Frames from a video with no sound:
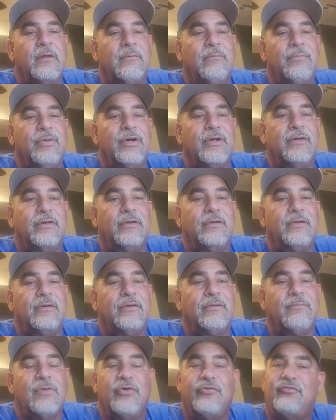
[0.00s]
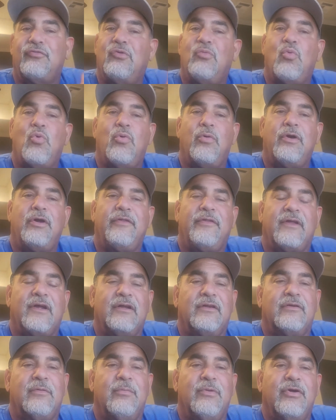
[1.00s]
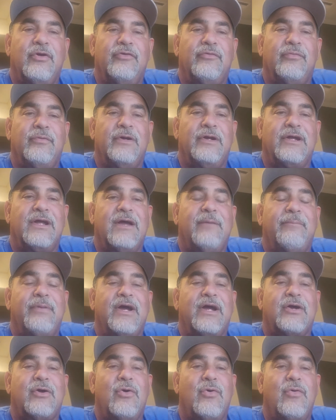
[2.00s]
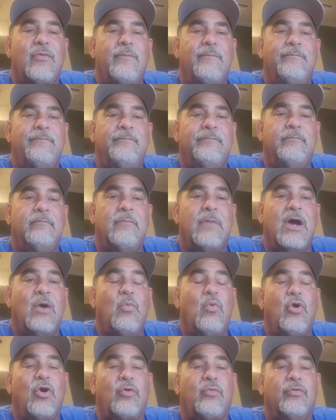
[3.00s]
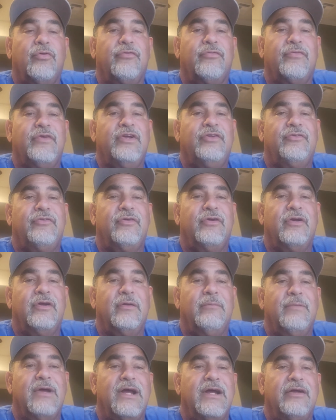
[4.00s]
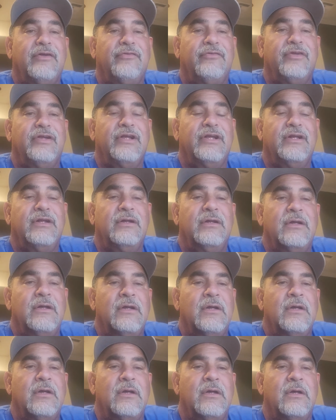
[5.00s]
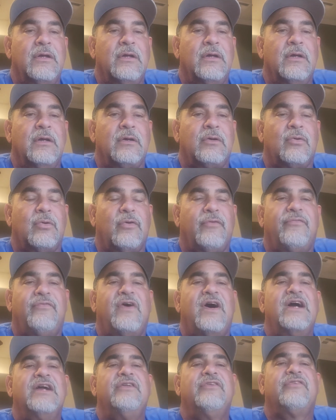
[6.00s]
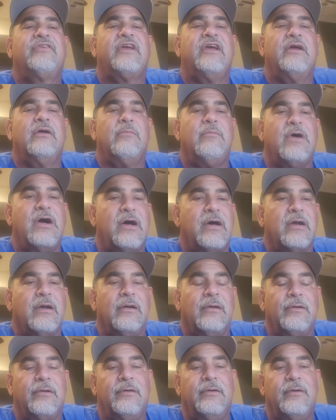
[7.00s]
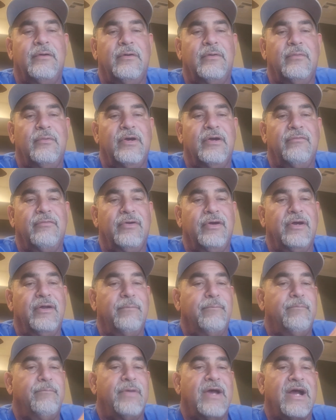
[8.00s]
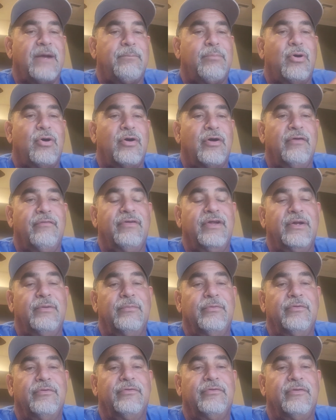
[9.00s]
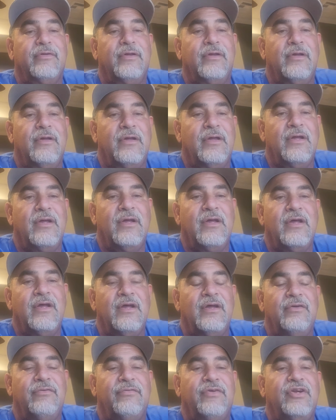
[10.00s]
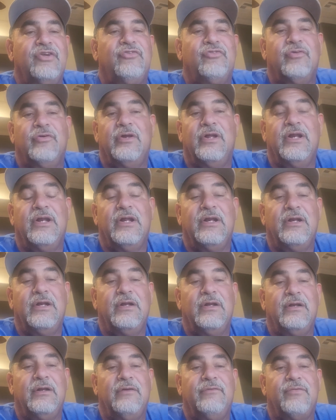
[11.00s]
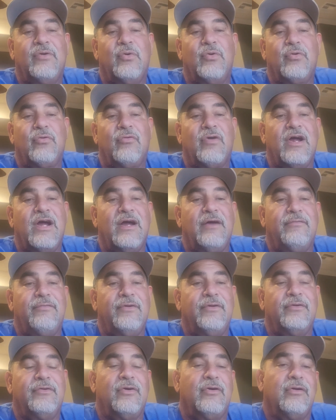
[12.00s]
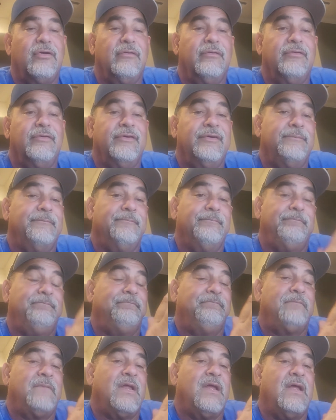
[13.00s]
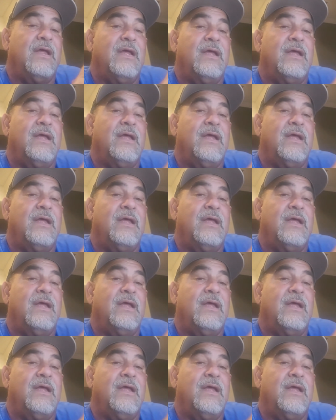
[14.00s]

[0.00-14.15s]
but the most rewarding thing to me is when I got back home, my work was featured in a magazine called Fine Scale Model or wherever. In the back part of it, it was featured in it in photograph and all of it.